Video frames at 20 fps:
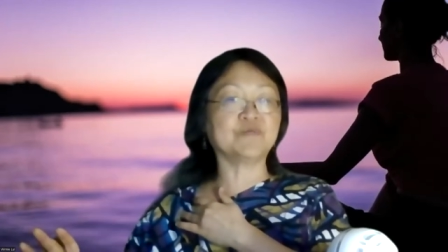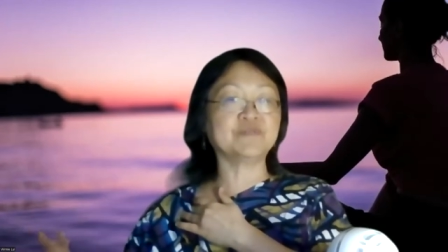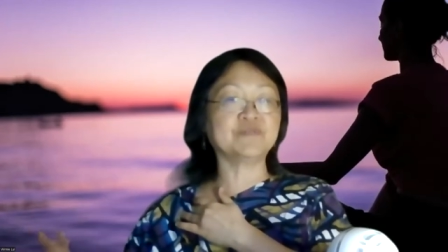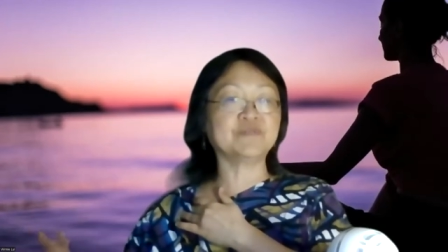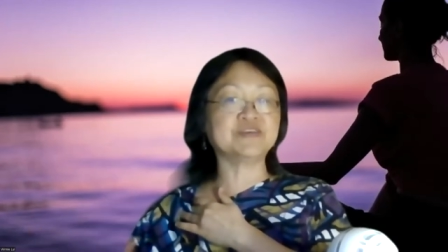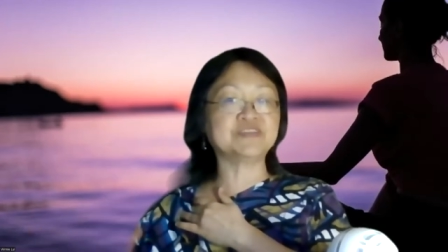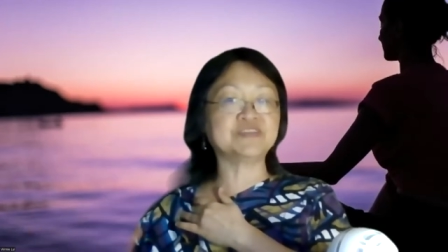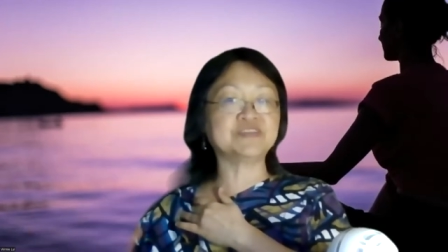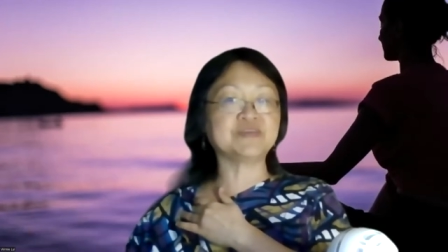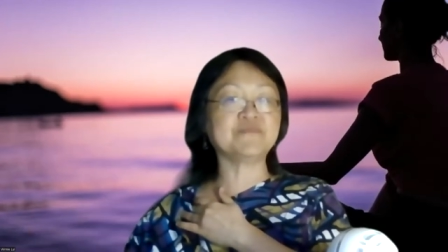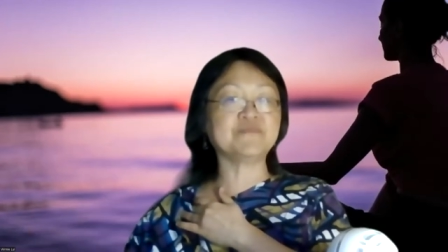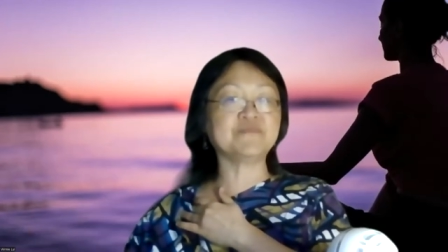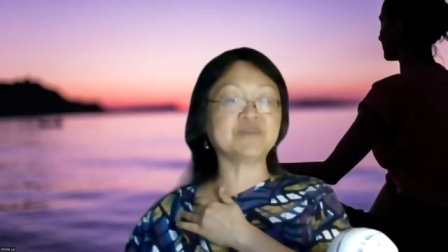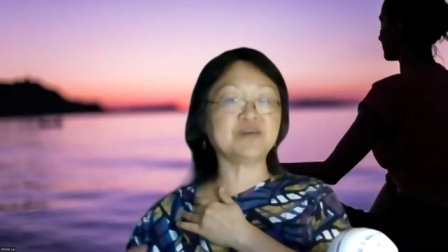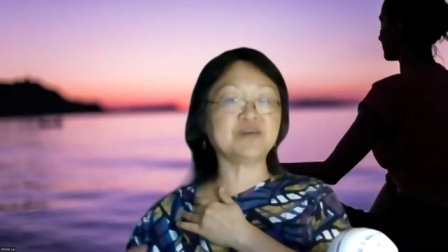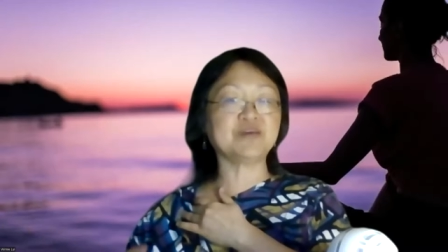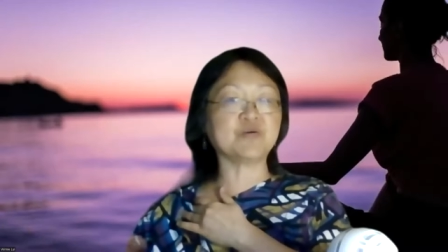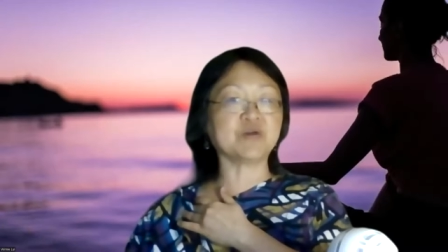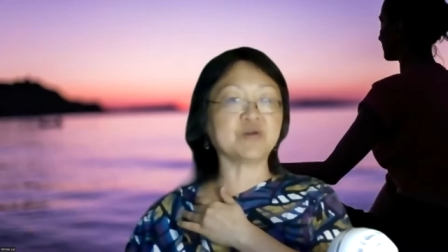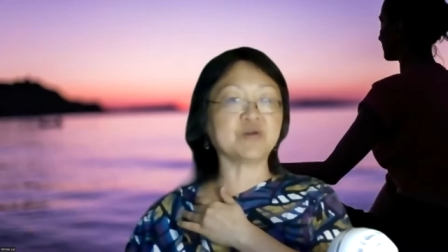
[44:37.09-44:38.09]
There's
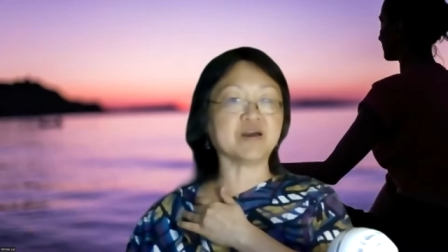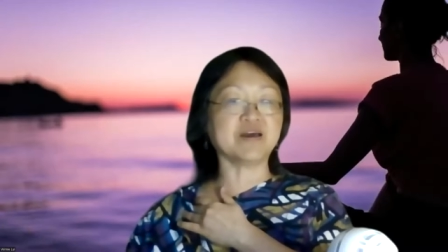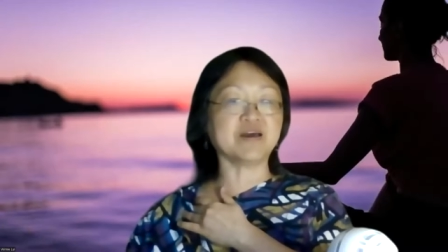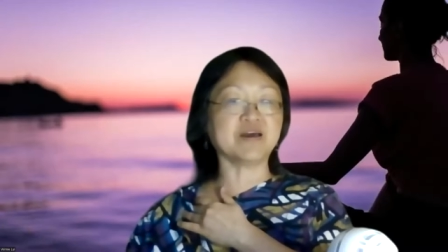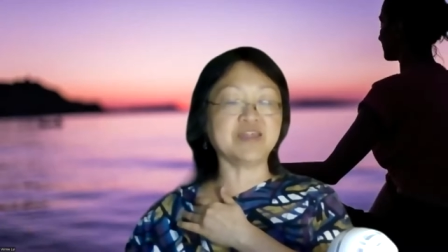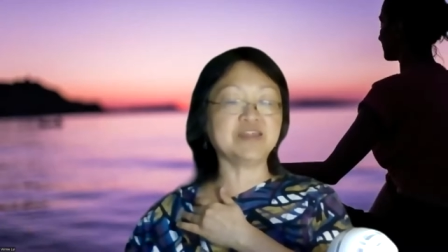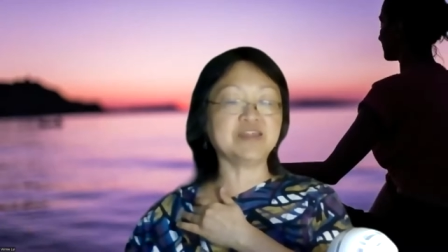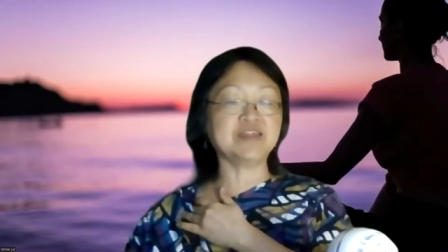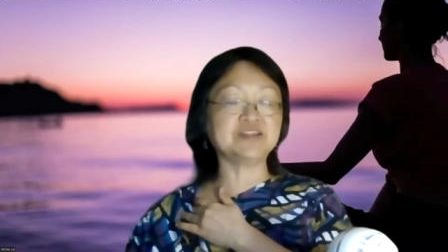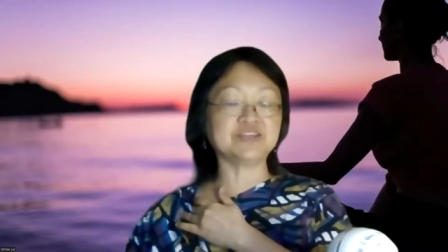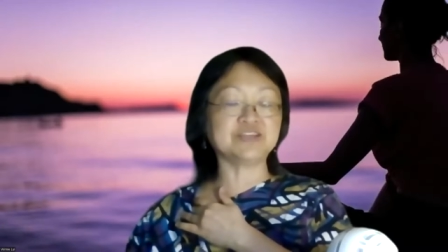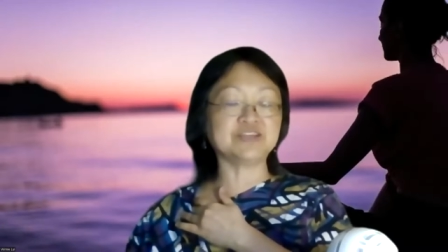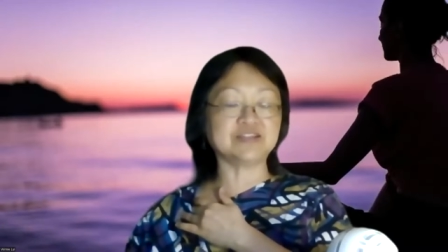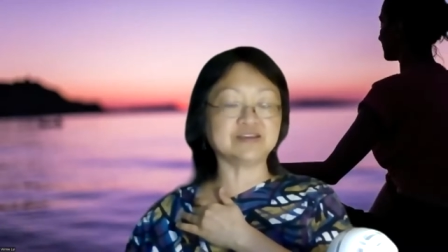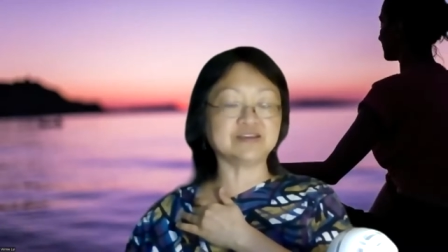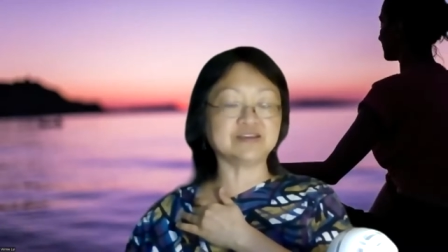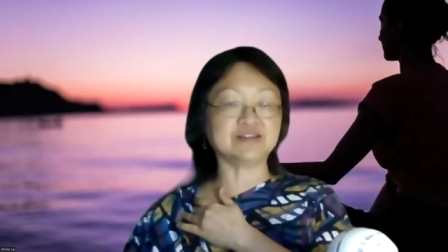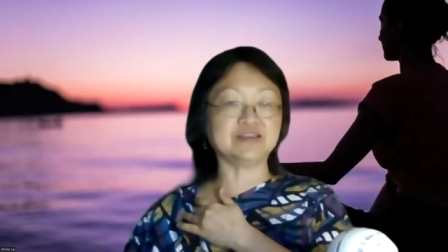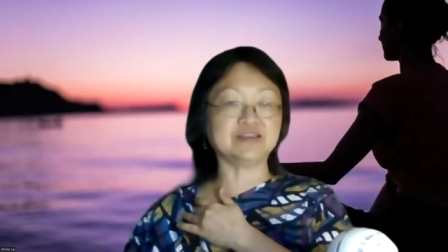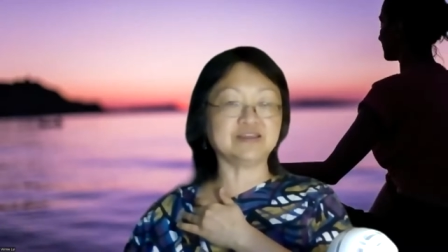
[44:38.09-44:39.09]
something going on
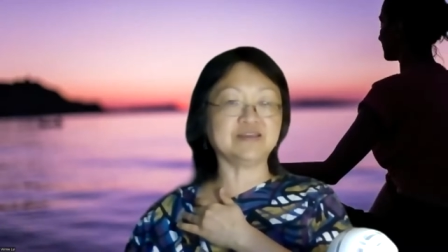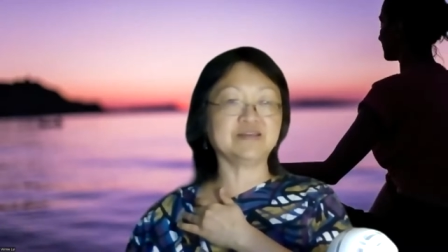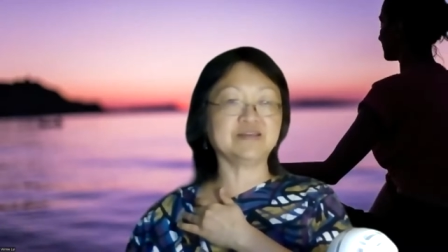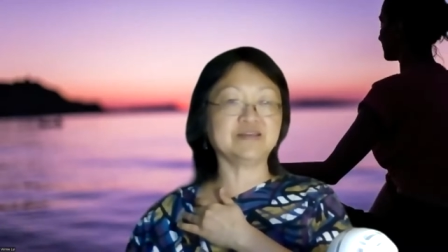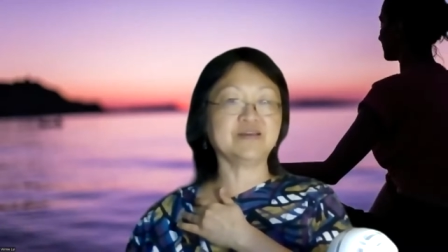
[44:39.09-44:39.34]
energetically.